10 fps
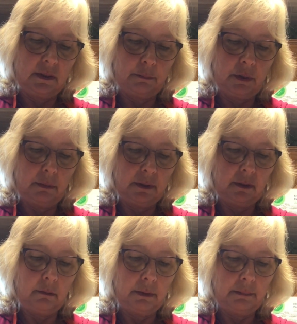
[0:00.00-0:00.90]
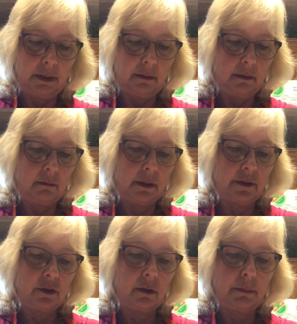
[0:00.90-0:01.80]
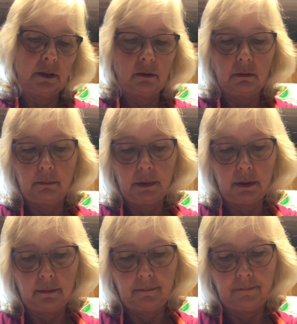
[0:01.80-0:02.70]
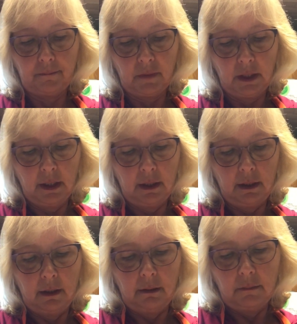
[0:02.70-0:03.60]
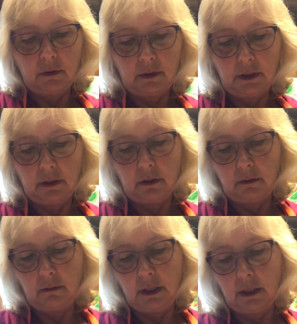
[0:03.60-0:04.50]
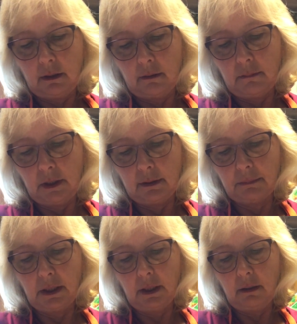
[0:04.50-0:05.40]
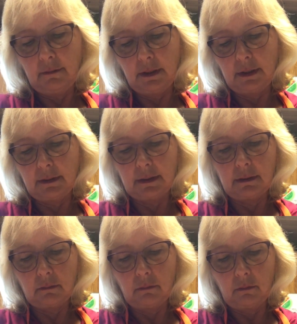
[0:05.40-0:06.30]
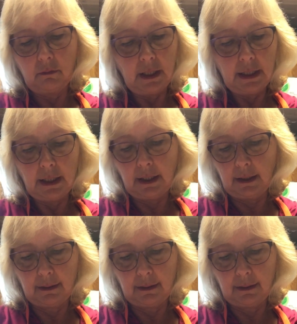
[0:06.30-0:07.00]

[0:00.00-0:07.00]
Probably a little bit bigger than what I should be doing, but I'm trying to hurry because my oven is ready.